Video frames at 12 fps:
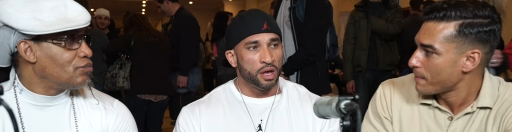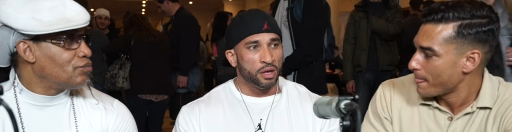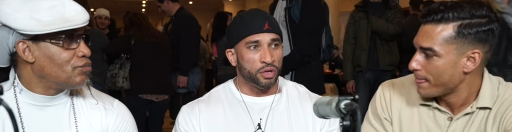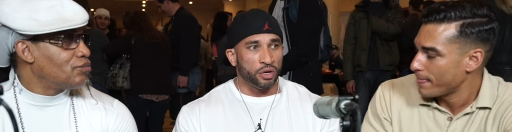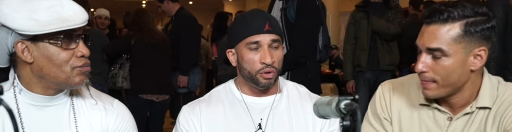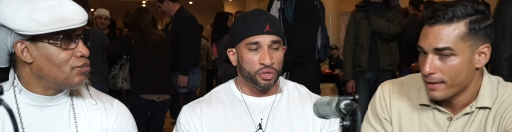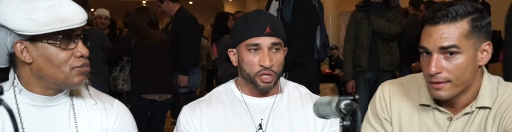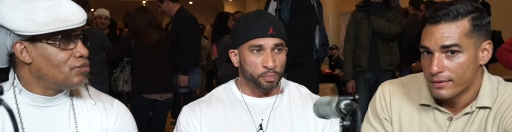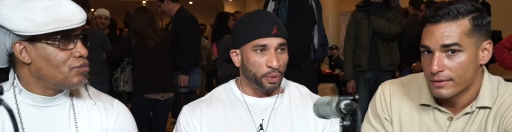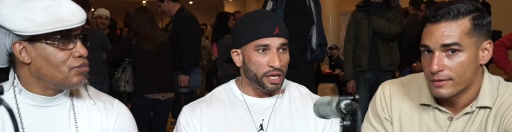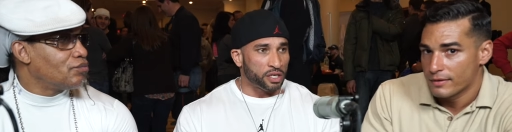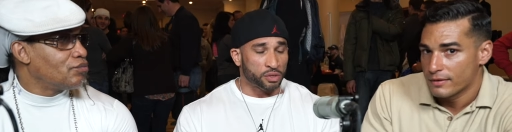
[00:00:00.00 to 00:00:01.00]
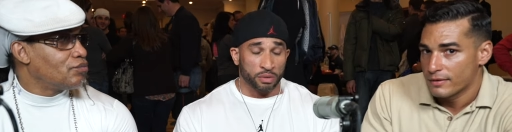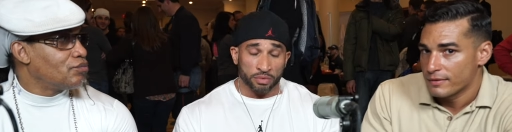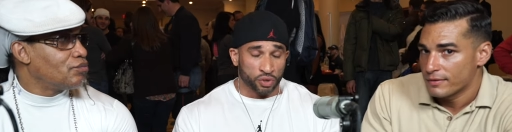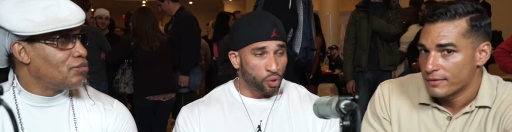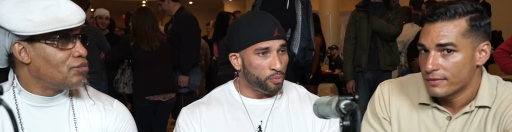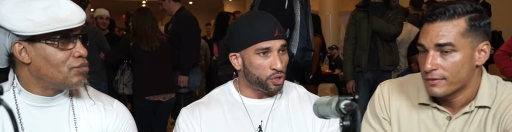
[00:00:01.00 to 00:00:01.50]
Speaker 1: you know, this plays
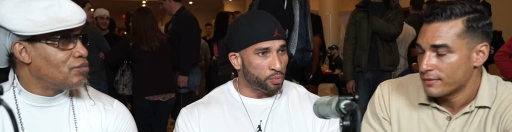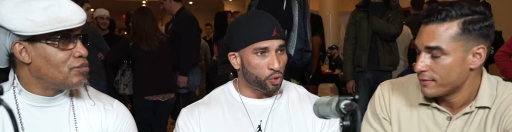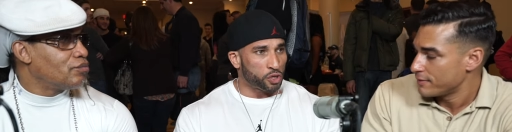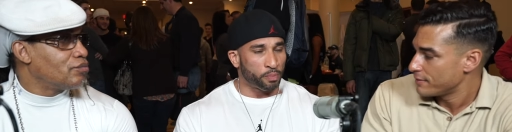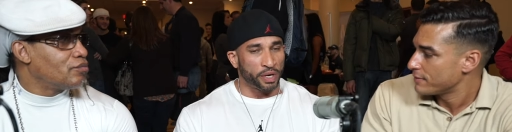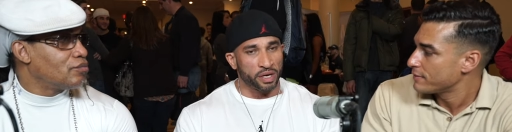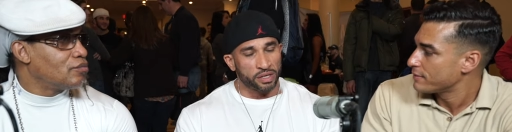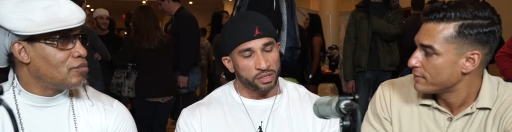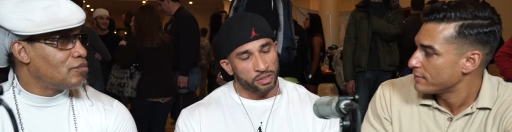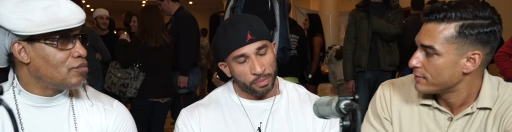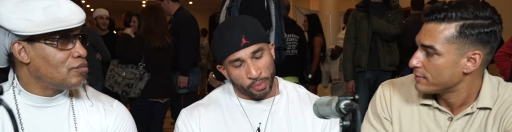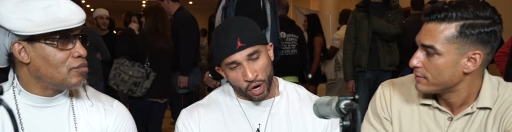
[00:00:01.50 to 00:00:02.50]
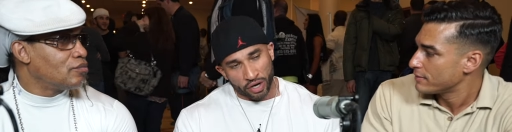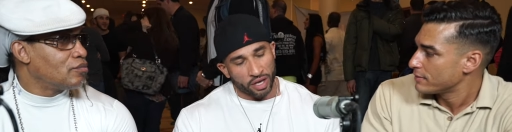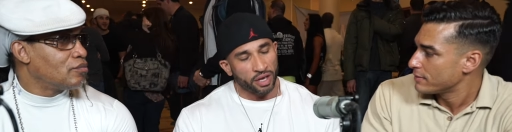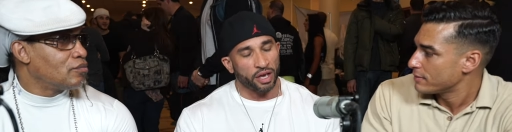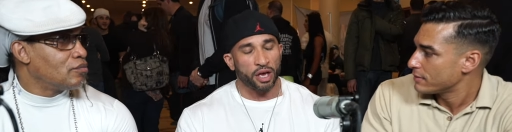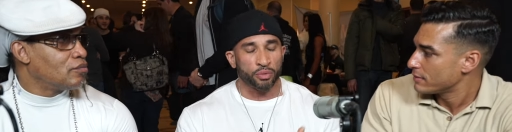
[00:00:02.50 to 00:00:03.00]
so much more space
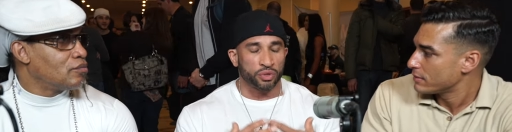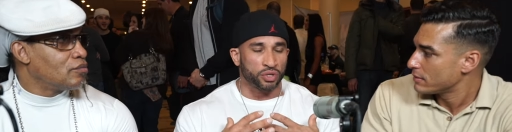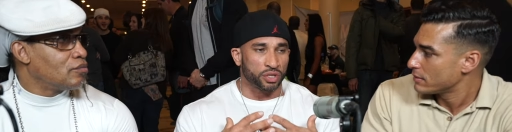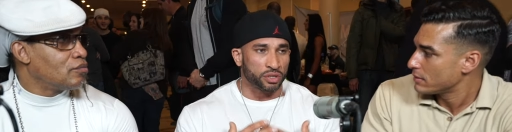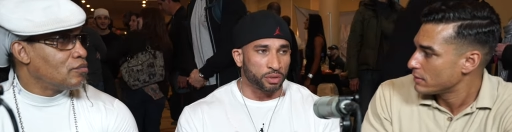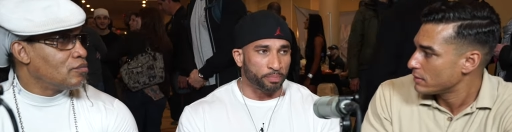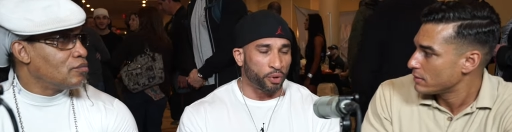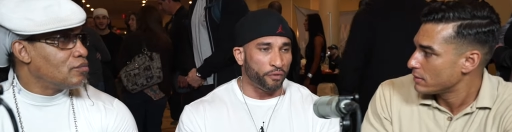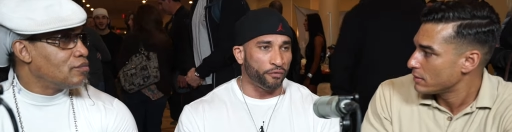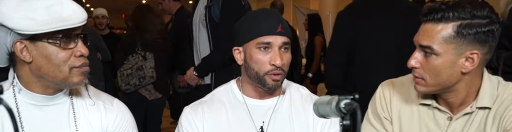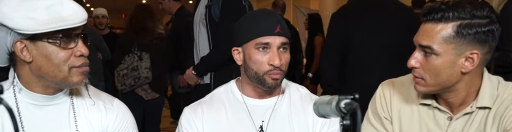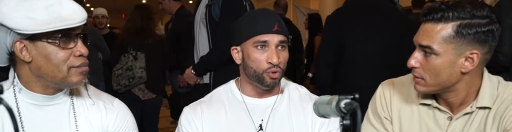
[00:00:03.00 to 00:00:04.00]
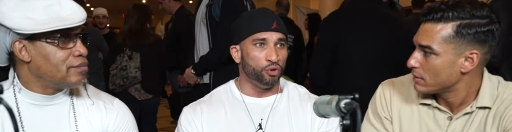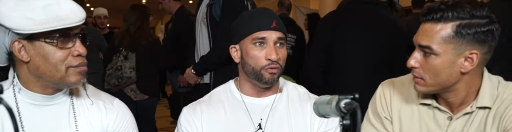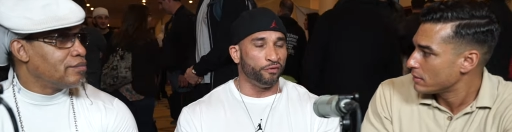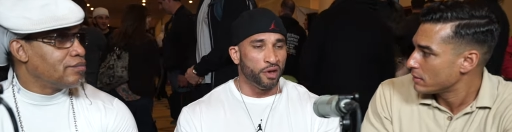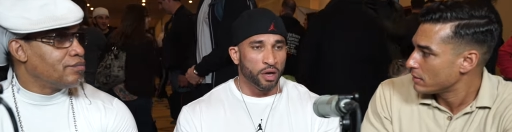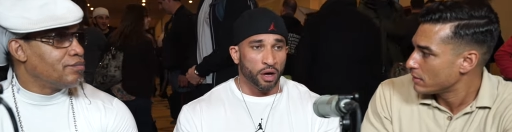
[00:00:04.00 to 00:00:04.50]
parking. It was just a perfect
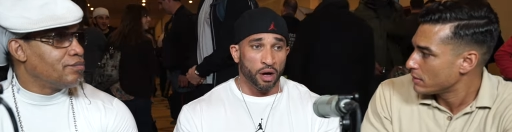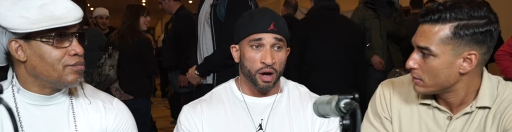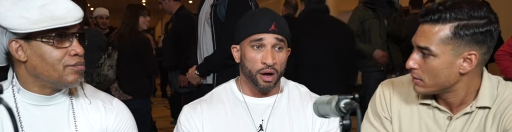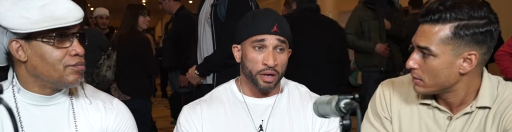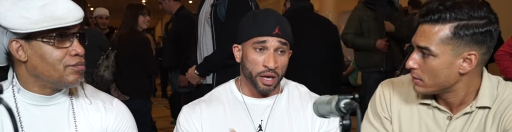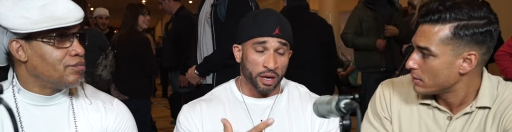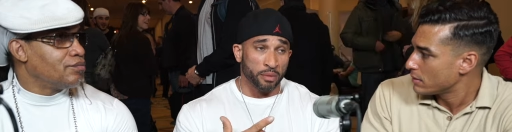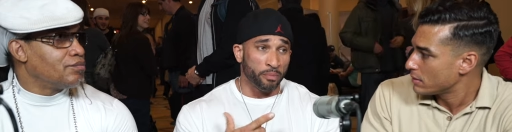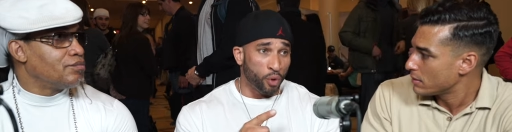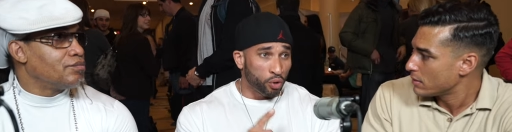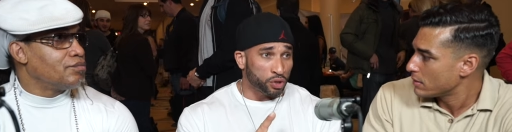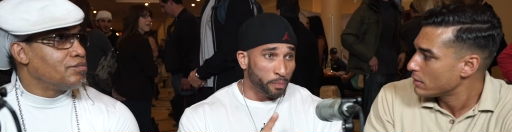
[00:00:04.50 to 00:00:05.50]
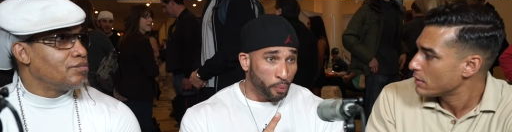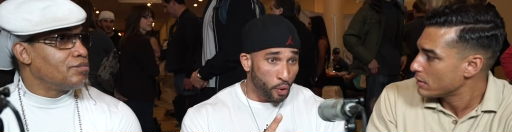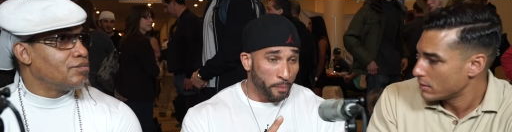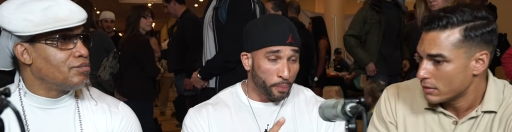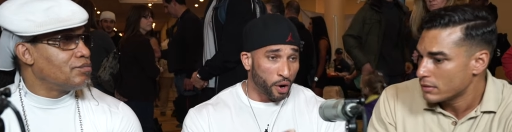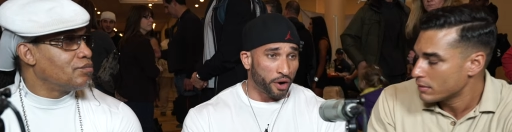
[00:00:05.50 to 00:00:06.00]
move. Uh, awesome. And the most
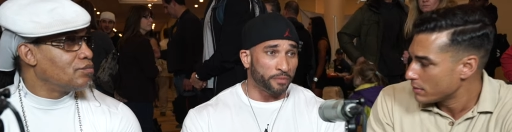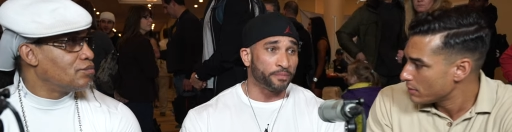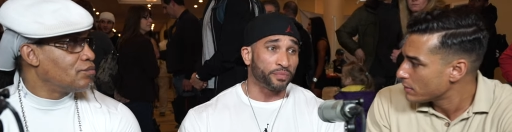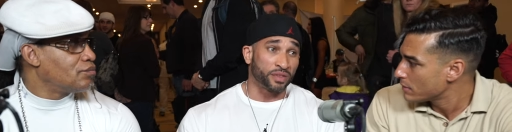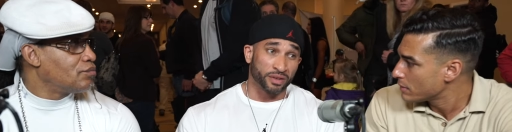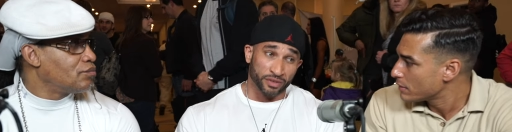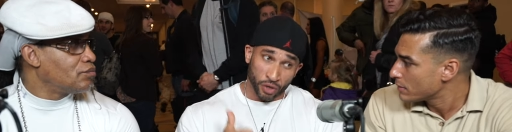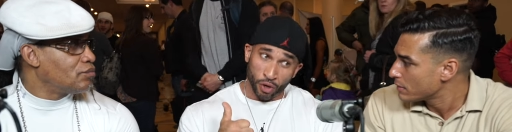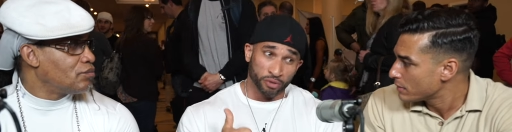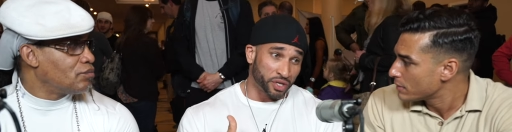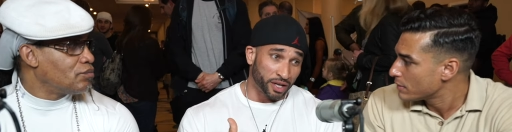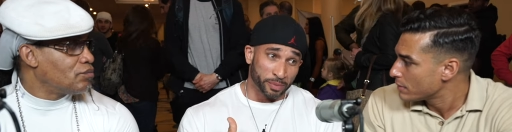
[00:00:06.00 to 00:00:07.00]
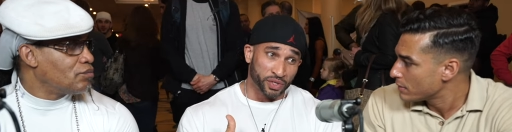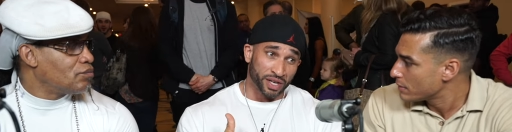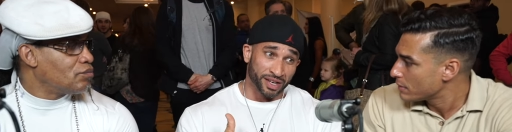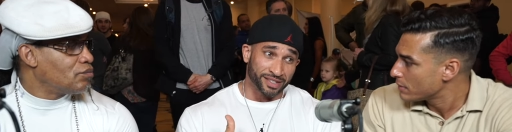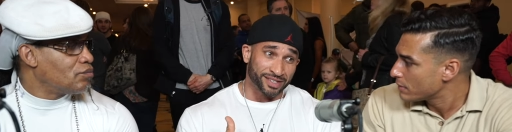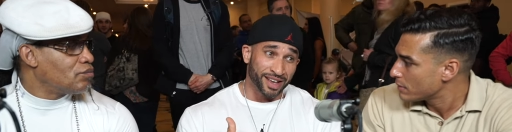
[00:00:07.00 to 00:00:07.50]
important part, the hotel
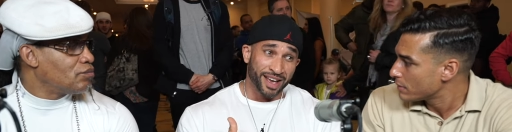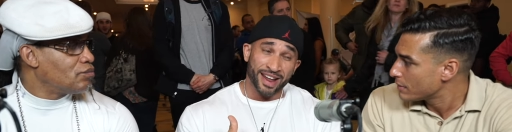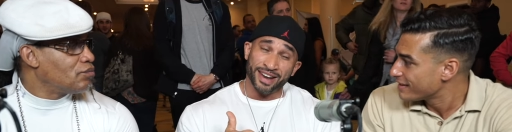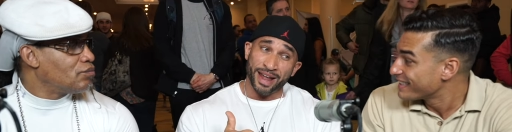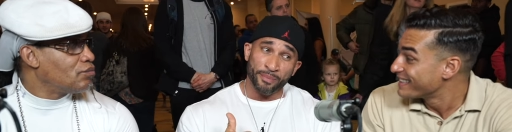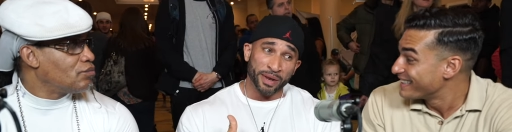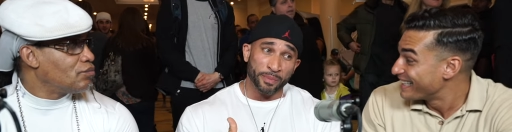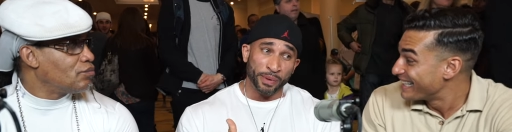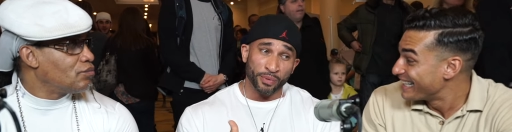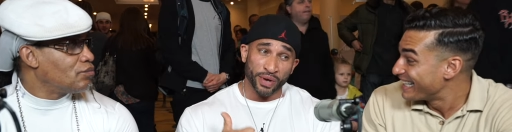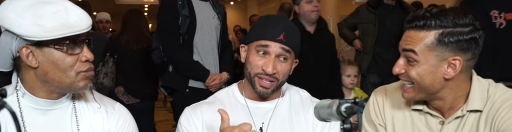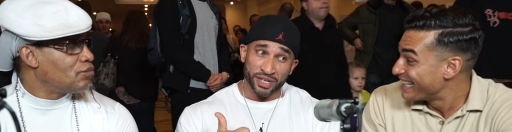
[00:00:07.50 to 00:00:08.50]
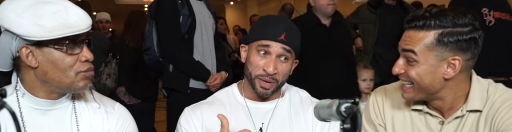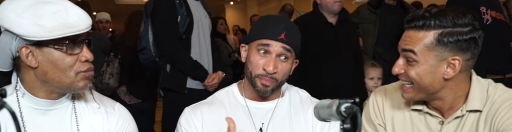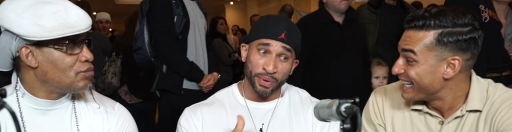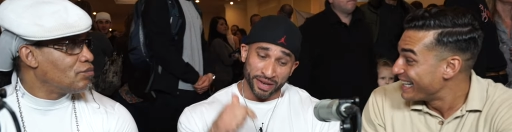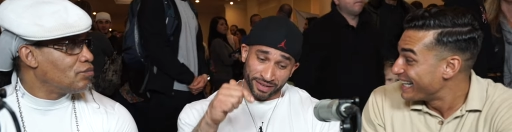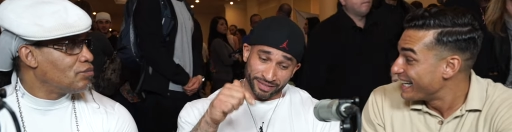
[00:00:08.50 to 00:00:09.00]
upstairs. Not many people get to
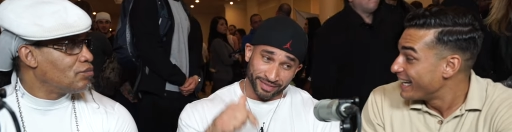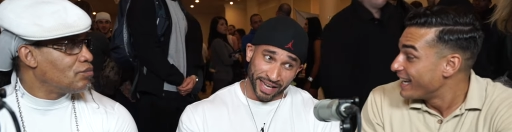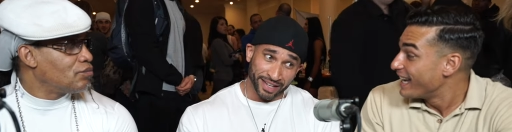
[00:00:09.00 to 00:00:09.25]
compete, take